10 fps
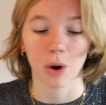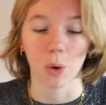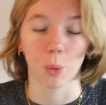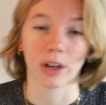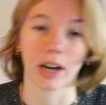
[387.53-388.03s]

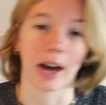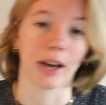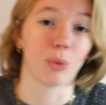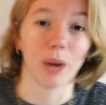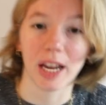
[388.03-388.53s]
what I
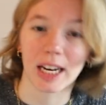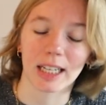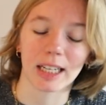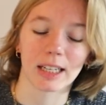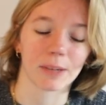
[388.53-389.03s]
rated
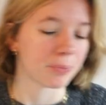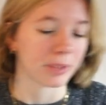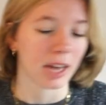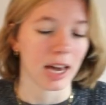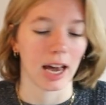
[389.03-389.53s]
it,
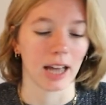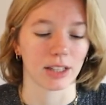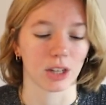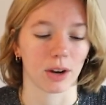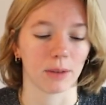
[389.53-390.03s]

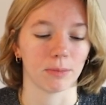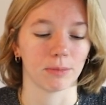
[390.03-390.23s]
etc.